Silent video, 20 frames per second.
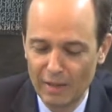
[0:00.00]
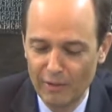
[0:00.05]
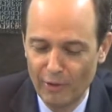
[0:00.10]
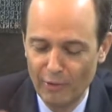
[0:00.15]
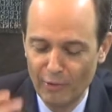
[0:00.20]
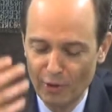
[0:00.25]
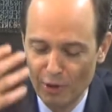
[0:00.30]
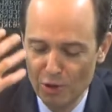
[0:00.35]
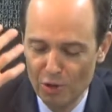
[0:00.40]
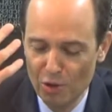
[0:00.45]

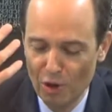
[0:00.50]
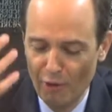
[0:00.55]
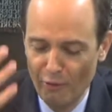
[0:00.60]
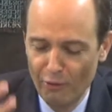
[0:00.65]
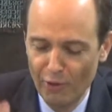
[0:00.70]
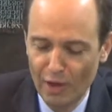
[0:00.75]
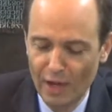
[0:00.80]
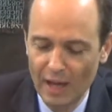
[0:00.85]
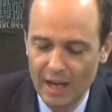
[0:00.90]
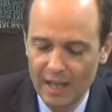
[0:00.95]

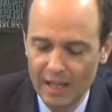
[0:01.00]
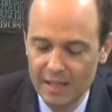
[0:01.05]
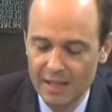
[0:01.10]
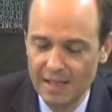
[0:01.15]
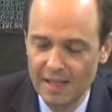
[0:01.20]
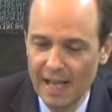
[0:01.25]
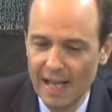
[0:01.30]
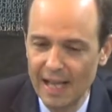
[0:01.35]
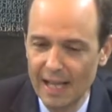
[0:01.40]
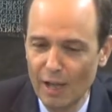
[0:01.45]
philosophical
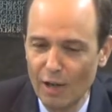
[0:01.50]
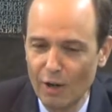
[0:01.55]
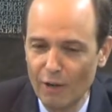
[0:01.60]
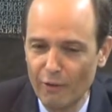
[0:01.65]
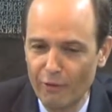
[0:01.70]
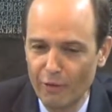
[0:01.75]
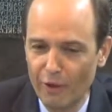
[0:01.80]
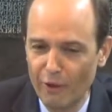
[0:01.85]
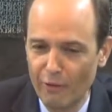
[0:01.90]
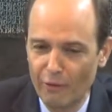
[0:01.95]
understanding
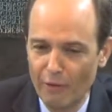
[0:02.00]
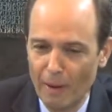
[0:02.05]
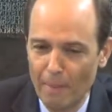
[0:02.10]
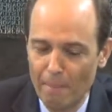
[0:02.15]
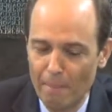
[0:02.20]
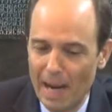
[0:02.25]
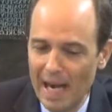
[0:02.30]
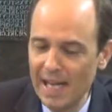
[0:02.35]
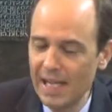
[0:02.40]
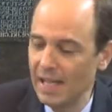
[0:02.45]
of
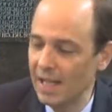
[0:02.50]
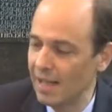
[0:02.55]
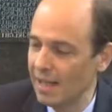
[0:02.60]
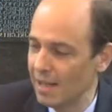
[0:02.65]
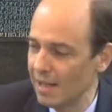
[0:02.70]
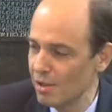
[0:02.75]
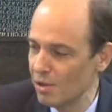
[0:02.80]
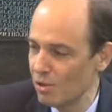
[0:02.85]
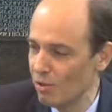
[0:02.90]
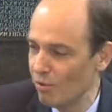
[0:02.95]

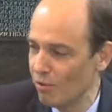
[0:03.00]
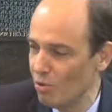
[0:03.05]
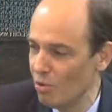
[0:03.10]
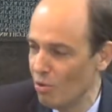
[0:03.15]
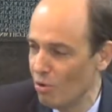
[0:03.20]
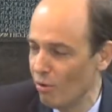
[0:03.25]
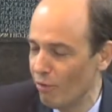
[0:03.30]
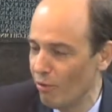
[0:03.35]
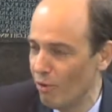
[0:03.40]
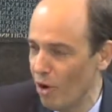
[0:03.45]
bindingness of
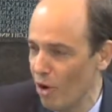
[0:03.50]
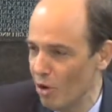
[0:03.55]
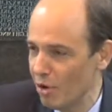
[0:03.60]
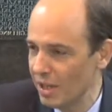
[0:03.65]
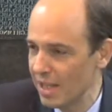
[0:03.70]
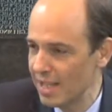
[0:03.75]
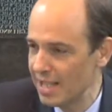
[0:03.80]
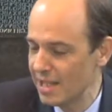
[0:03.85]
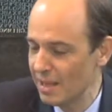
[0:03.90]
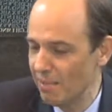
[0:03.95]
rule of law,
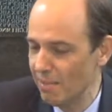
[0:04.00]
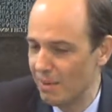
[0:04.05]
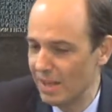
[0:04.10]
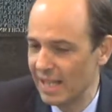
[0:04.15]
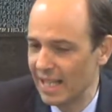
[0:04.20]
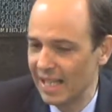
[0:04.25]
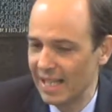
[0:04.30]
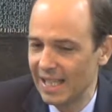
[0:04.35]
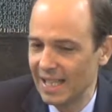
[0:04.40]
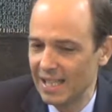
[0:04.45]
but simply
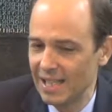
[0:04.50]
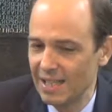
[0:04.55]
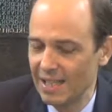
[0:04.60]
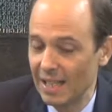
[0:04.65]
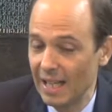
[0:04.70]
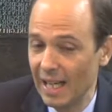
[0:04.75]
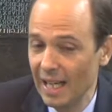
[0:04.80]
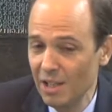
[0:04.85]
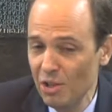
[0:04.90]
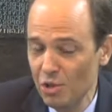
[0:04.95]
that this is
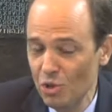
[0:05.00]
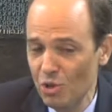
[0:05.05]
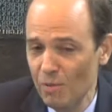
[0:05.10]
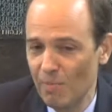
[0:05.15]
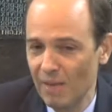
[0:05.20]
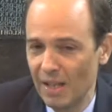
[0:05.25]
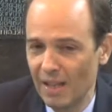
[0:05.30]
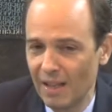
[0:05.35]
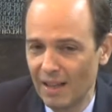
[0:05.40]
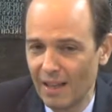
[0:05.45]
an
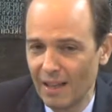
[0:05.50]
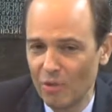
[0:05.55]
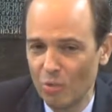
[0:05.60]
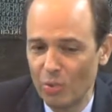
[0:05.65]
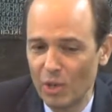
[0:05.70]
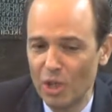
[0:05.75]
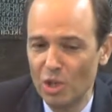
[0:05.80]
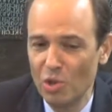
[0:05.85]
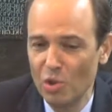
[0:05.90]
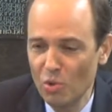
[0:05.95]
instrument that
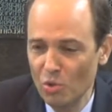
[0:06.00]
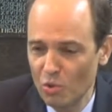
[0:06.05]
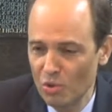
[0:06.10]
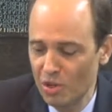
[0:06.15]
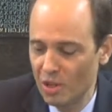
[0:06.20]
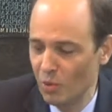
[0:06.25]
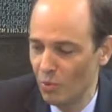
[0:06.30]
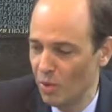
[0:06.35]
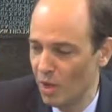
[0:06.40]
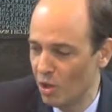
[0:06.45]
we use,
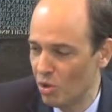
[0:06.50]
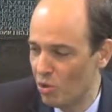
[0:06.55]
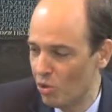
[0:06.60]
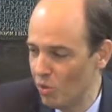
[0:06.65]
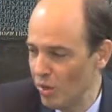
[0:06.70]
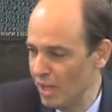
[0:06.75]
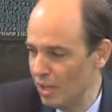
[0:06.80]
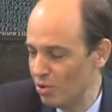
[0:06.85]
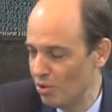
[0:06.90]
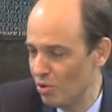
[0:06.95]
that we
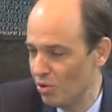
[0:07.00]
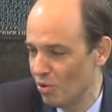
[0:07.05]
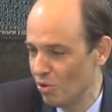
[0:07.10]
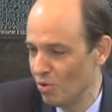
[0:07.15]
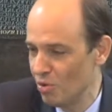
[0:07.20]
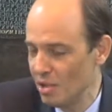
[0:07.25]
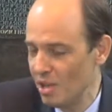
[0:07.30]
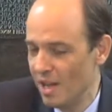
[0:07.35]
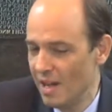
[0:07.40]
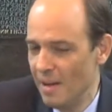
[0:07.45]
agree to
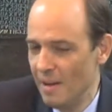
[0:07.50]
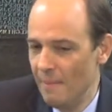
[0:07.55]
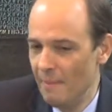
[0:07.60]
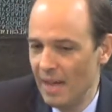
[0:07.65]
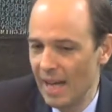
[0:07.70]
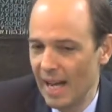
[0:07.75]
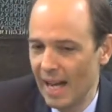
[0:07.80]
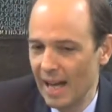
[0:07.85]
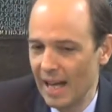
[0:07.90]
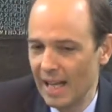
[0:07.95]
use,
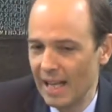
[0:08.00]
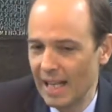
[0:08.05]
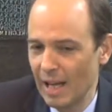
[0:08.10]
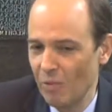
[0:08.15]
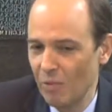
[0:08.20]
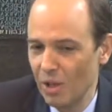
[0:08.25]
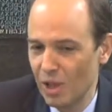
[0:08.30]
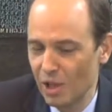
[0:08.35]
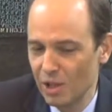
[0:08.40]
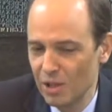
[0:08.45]
and
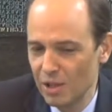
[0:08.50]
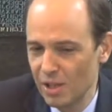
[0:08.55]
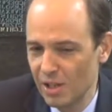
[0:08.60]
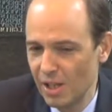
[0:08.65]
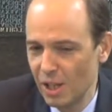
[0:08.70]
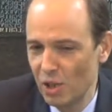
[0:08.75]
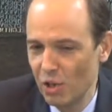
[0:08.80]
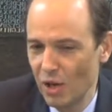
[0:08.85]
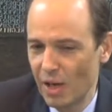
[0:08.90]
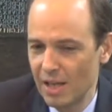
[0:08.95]
that we
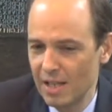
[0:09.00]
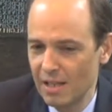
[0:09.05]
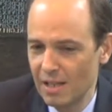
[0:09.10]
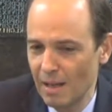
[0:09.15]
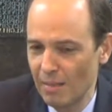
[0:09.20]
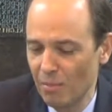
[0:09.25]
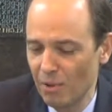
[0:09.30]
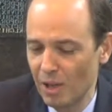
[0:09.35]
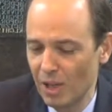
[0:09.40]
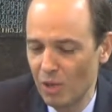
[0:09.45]
consider as
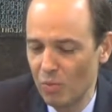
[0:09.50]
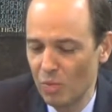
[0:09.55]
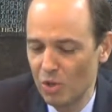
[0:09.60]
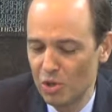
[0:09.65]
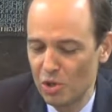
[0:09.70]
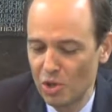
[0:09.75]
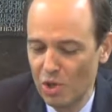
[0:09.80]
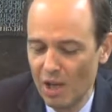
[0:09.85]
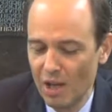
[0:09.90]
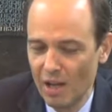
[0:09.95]
something
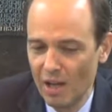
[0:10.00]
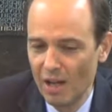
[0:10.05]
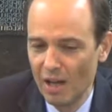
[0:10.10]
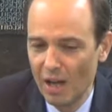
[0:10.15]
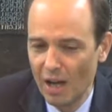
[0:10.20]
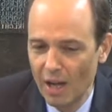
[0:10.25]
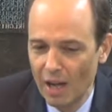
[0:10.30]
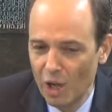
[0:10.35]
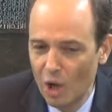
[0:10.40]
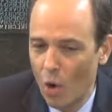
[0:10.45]
which
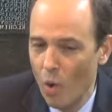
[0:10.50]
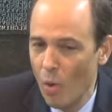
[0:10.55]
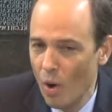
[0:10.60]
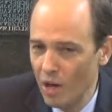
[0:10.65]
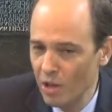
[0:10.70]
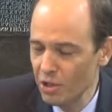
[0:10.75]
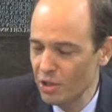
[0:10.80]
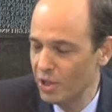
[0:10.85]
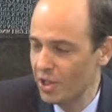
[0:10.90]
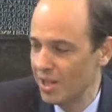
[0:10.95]

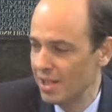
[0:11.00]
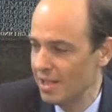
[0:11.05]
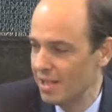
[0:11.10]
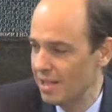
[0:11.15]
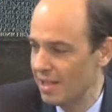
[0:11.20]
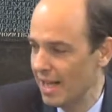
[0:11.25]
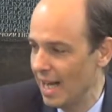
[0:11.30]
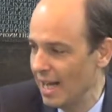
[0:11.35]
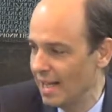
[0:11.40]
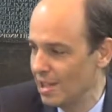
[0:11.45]

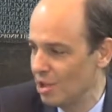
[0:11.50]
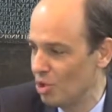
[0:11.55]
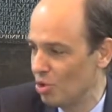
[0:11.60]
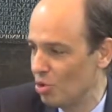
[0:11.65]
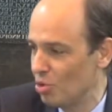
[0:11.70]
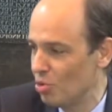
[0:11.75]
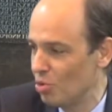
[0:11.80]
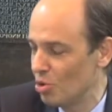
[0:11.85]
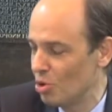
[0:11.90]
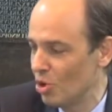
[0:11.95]
coerces
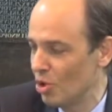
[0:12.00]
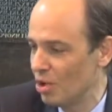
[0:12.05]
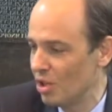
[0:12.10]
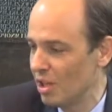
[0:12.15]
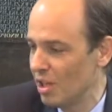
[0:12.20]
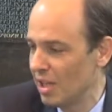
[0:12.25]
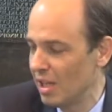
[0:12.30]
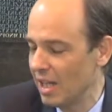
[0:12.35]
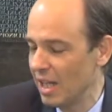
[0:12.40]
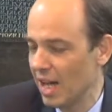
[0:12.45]
us to
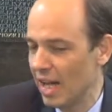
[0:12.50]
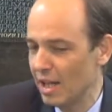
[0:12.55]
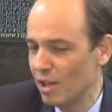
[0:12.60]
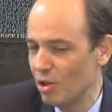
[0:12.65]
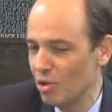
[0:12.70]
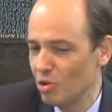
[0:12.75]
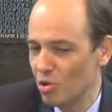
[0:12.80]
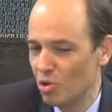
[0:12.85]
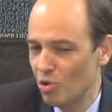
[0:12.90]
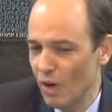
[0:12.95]
certain,
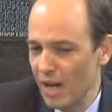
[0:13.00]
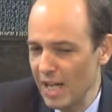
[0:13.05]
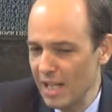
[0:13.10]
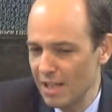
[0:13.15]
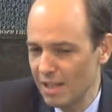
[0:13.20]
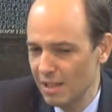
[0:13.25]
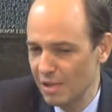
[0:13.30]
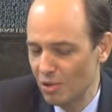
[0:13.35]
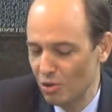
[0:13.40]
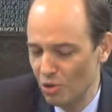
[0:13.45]

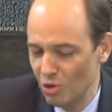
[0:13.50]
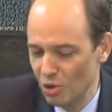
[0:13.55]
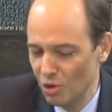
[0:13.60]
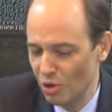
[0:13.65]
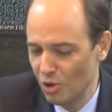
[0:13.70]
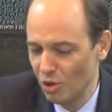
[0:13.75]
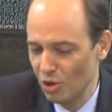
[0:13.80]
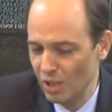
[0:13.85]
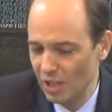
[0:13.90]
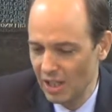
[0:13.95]
constrains us to
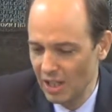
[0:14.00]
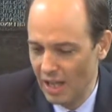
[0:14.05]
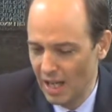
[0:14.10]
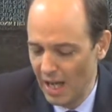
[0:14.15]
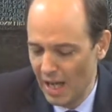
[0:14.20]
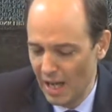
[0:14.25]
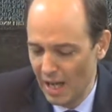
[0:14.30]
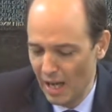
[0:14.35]
certain